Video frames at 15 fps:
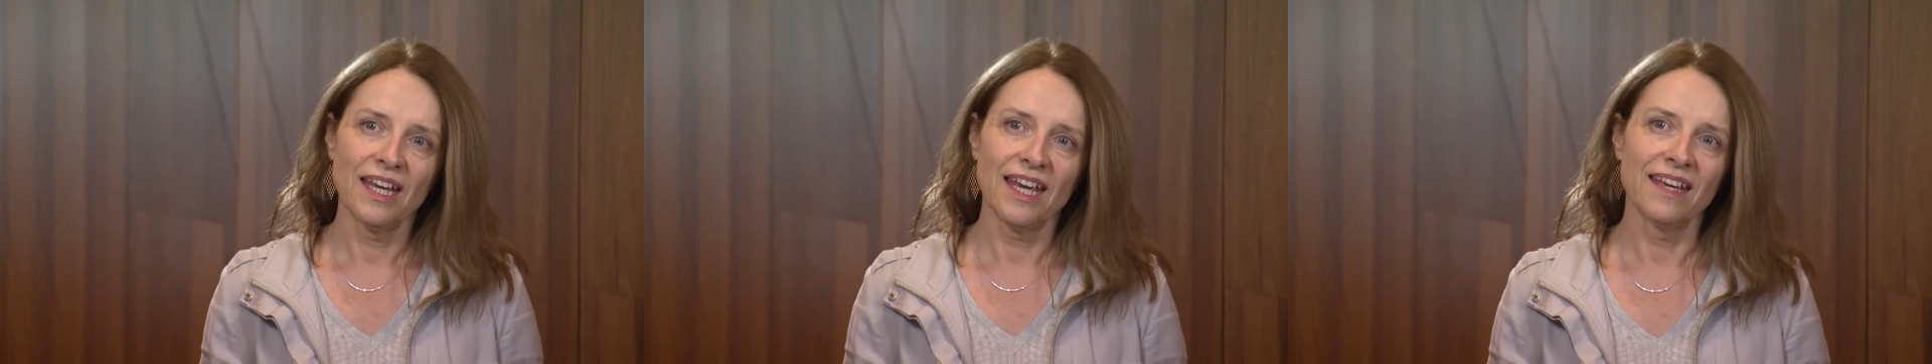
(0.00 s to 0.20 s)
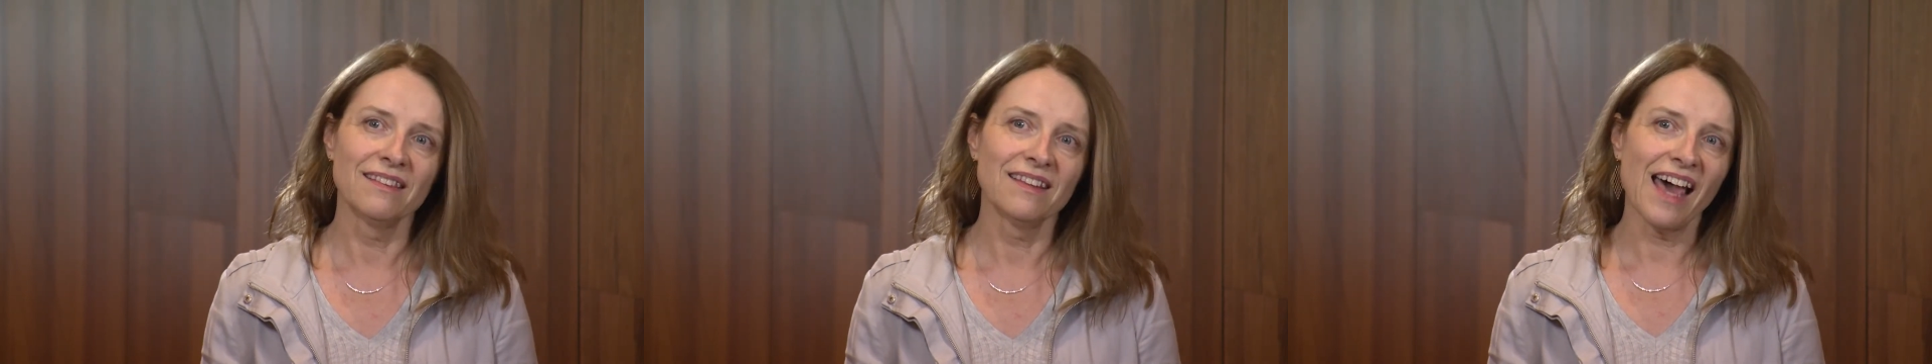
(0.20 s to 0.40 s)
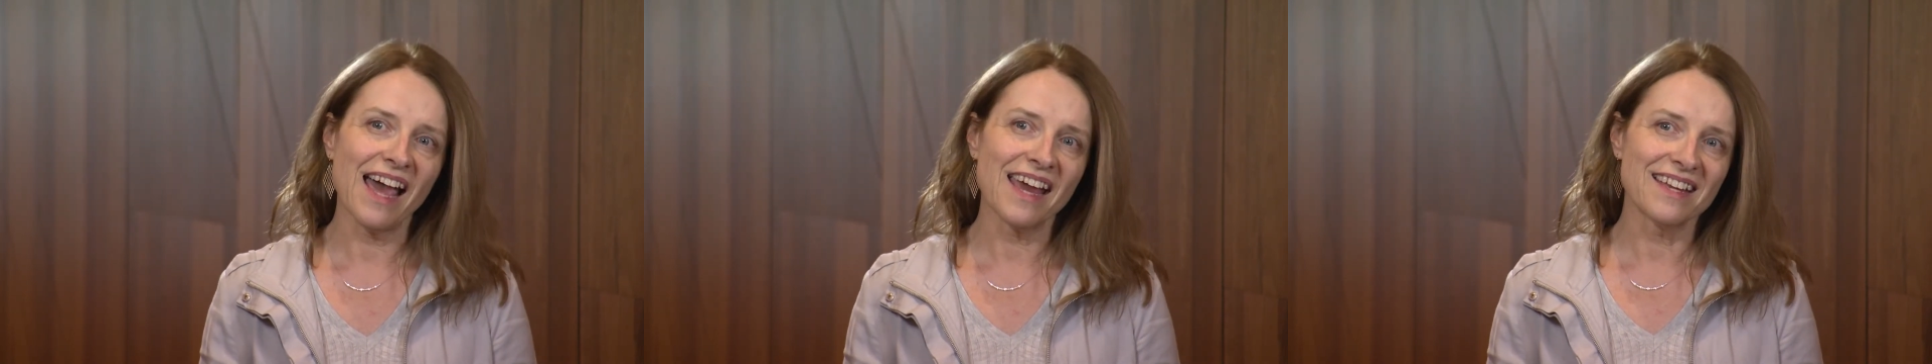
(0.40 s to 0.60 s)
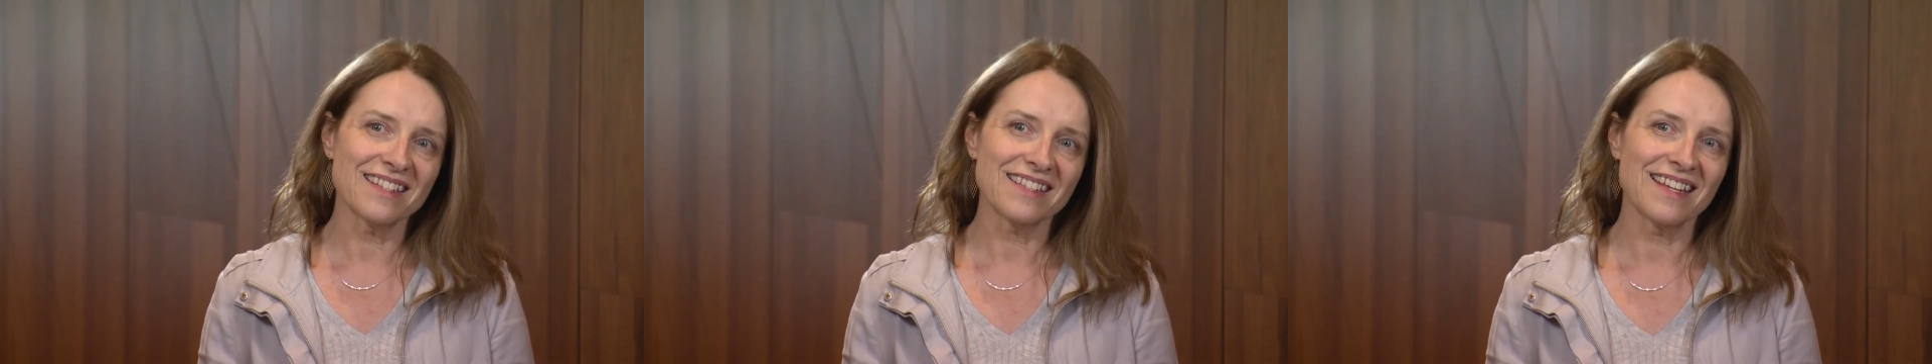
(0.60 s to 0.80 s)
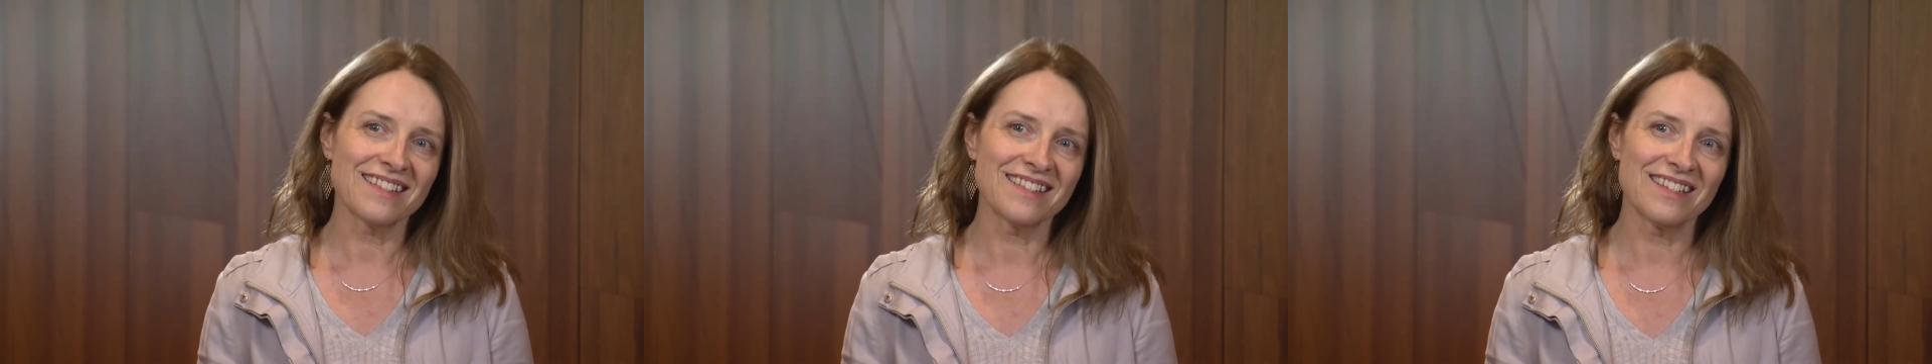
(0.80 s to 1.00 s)
in the
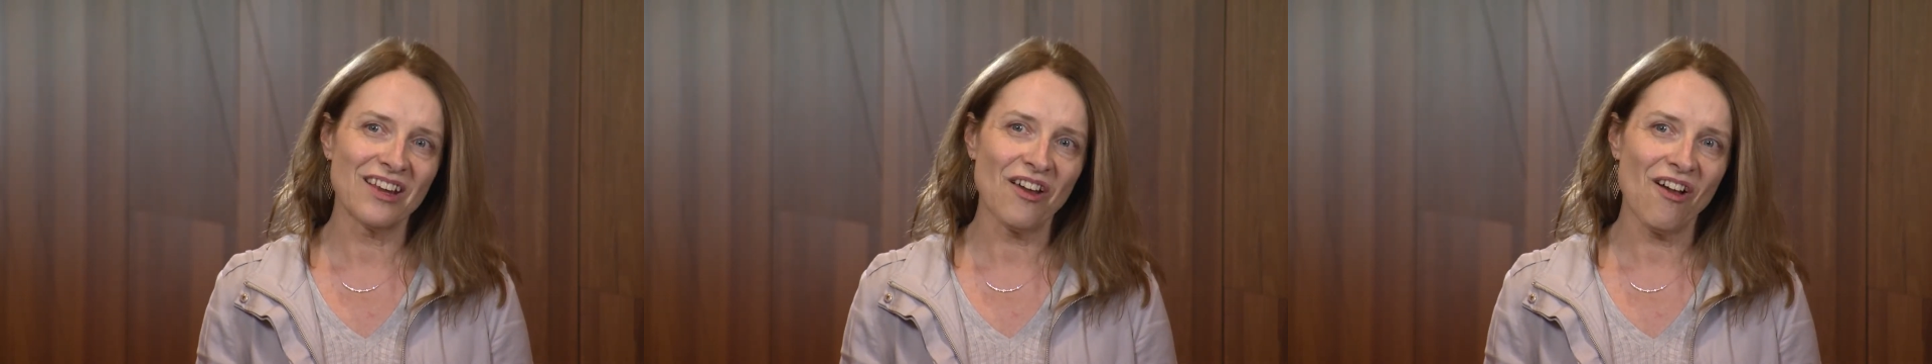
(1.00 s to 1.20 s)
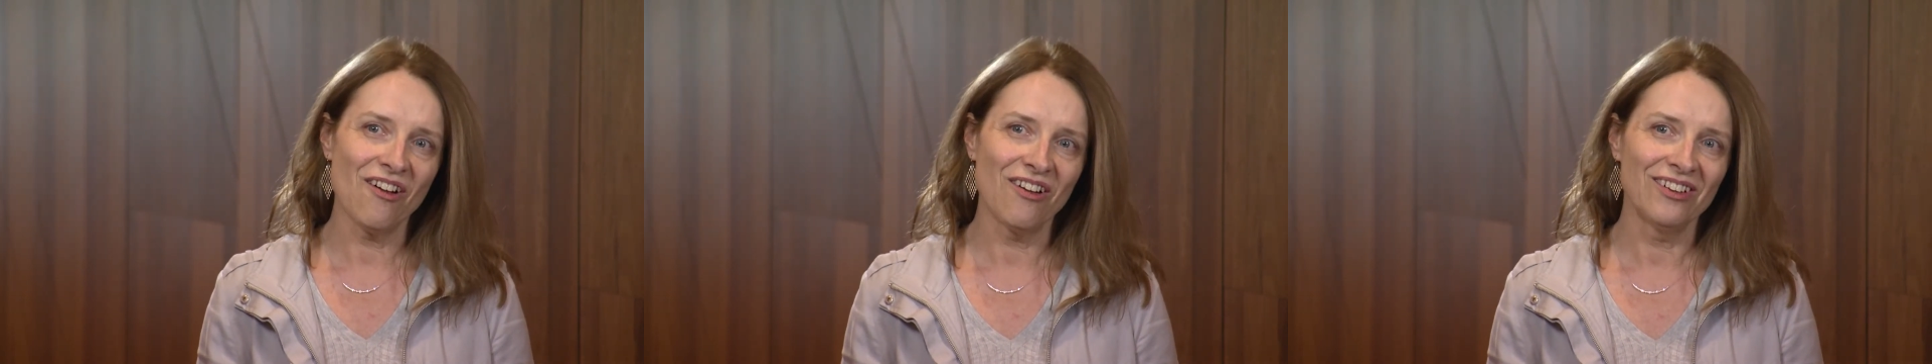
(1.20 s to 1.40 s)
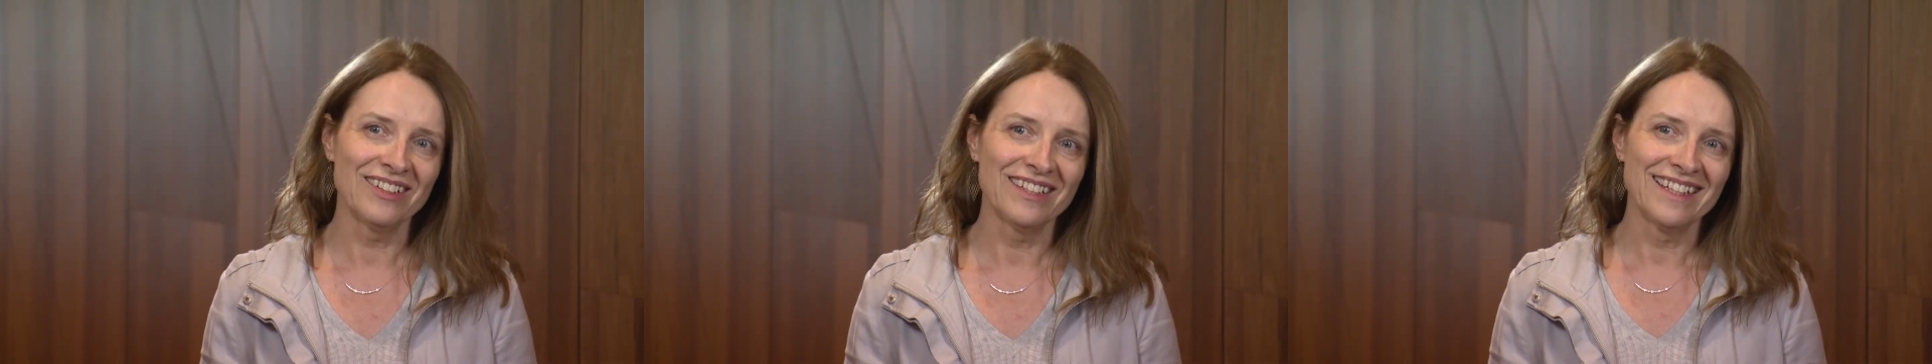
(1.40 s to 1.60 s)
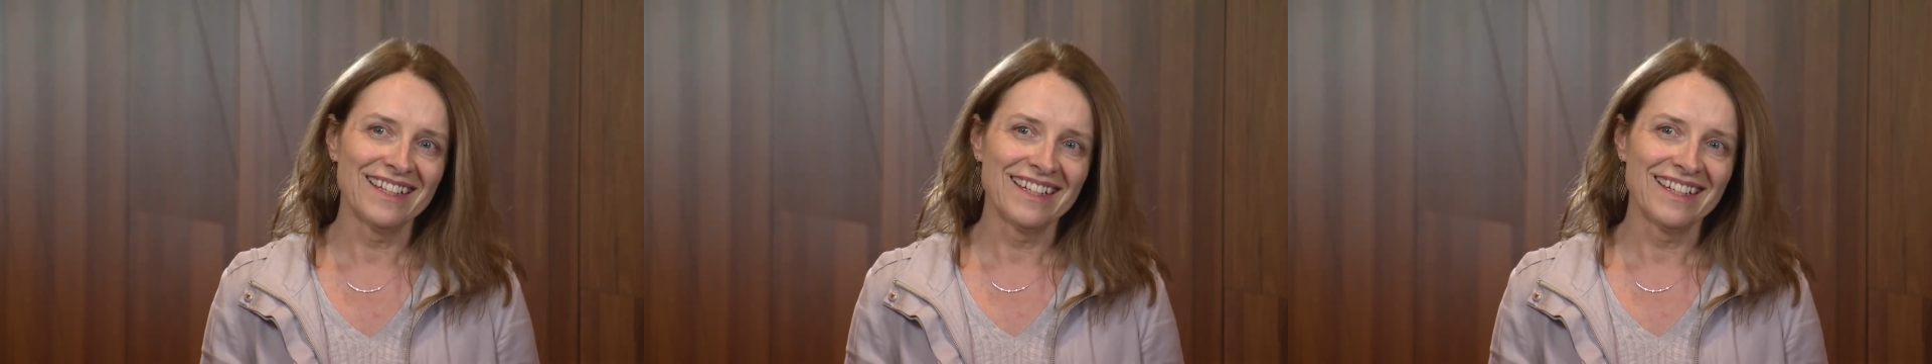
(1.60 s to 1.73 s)
ISSCR.